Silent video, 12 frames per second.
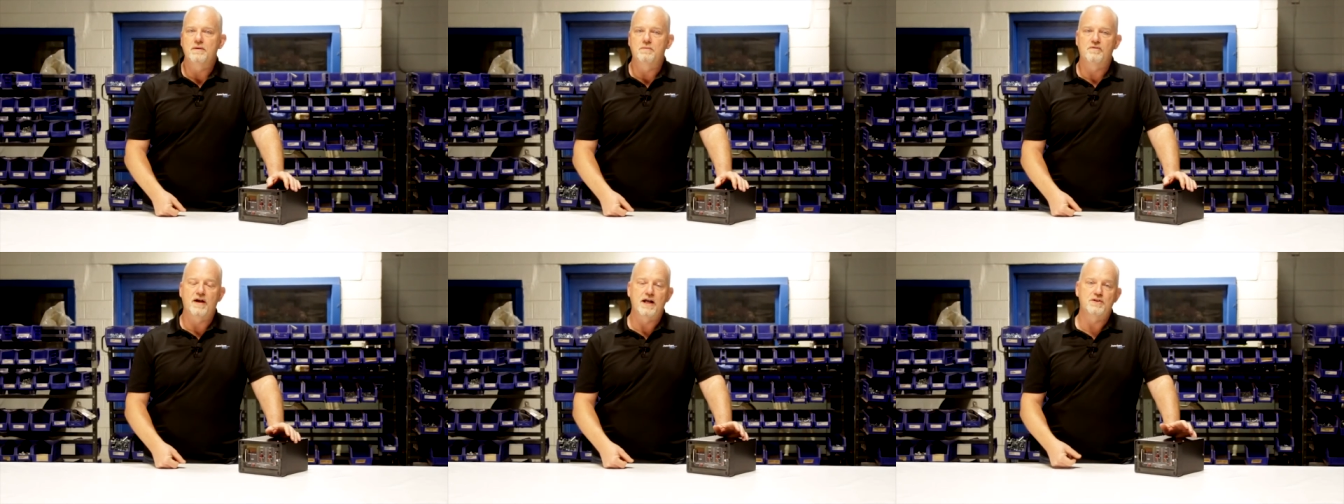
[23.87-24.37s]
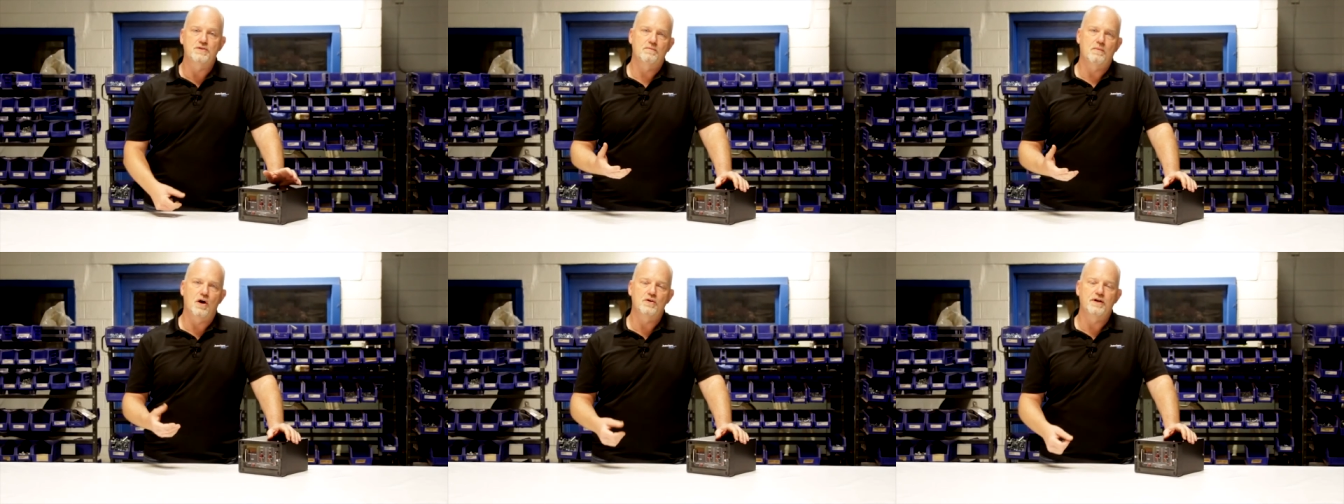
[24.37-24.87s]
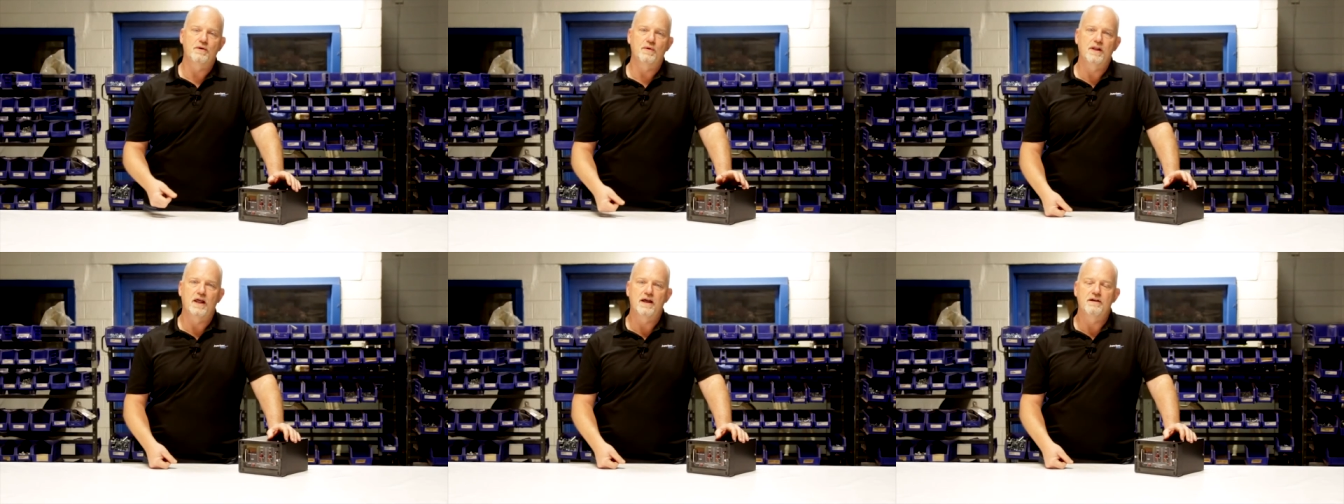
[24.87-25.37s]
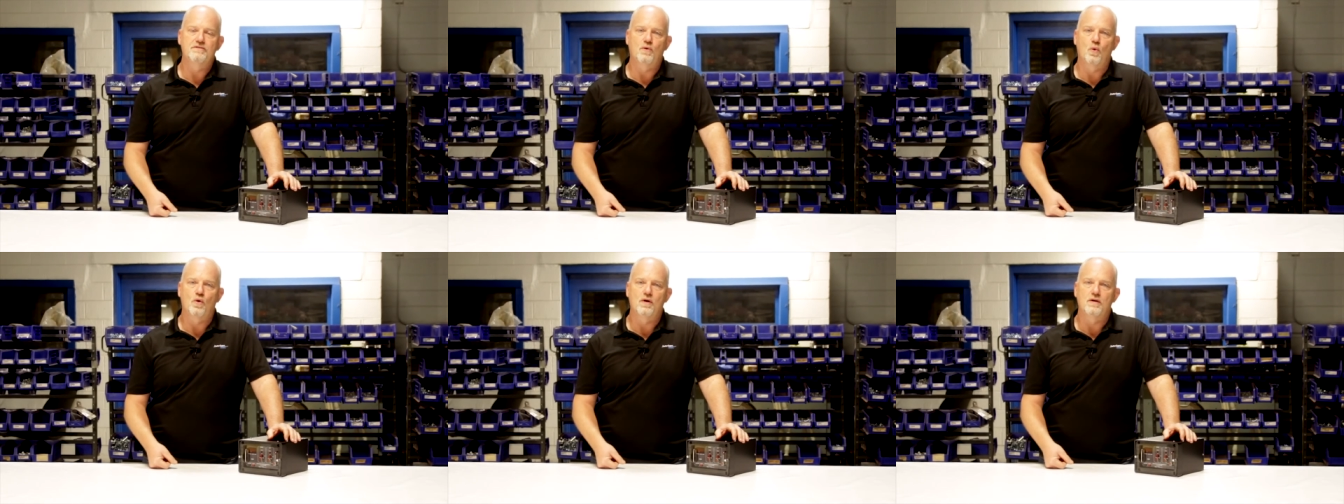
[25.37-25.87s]
It provides monitoring and relaying
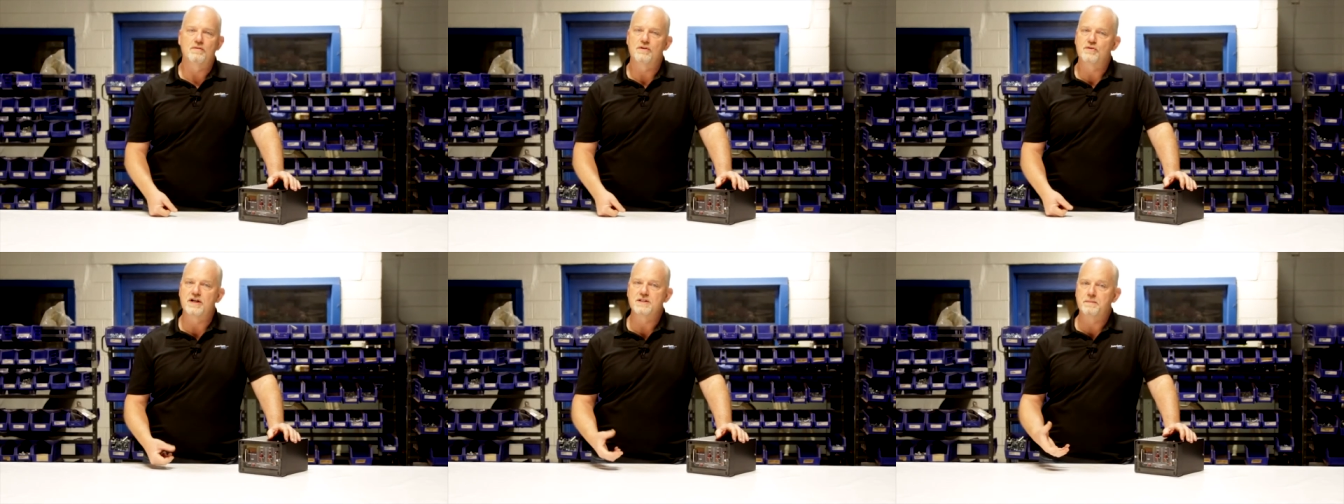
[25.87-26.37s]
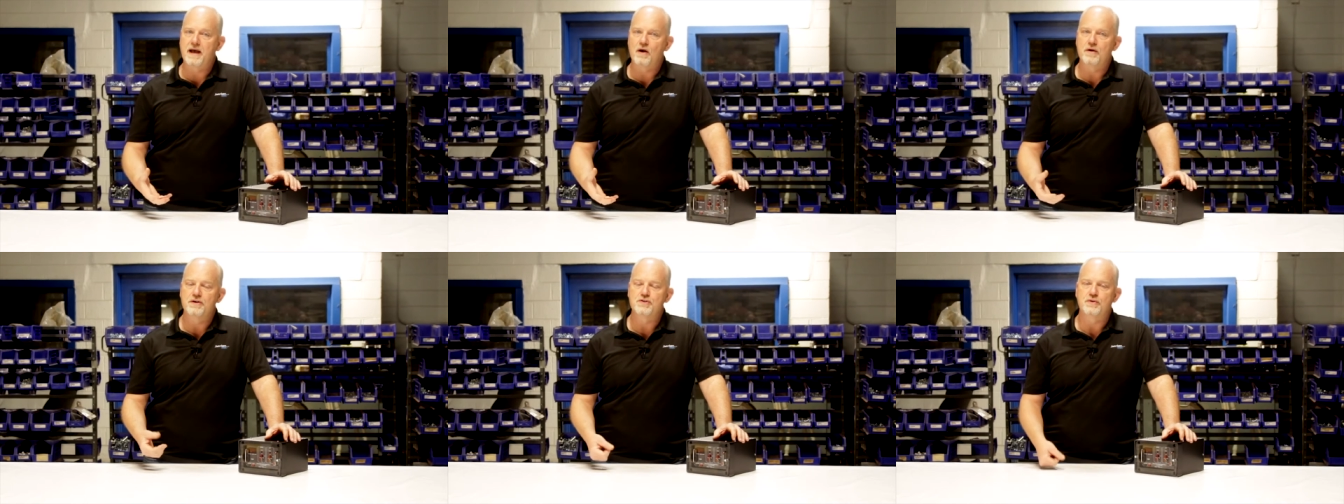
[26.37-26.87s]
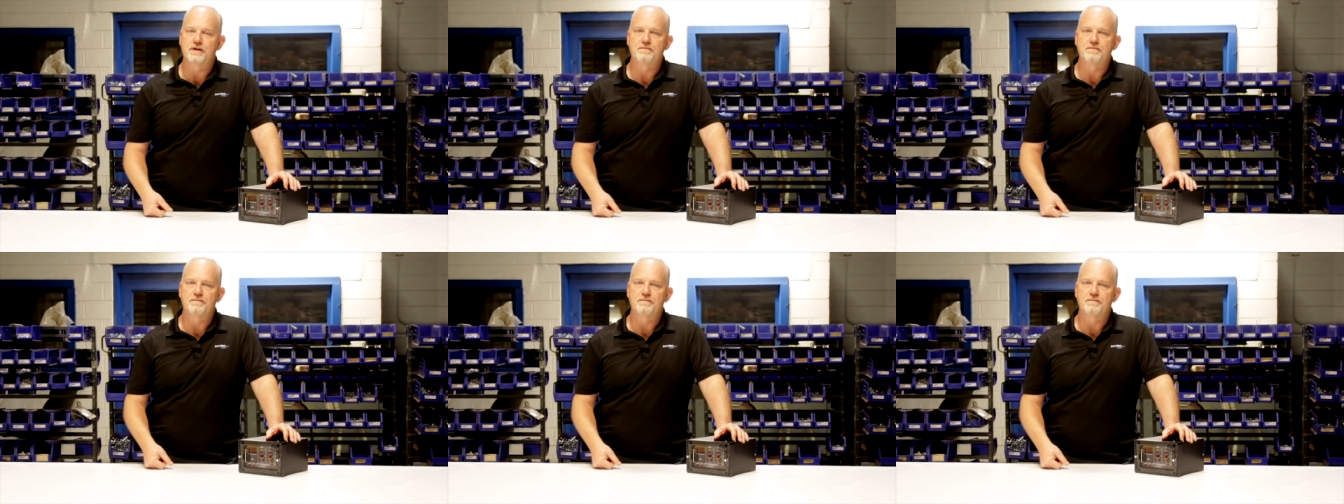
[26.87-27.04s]
for the transit power industry.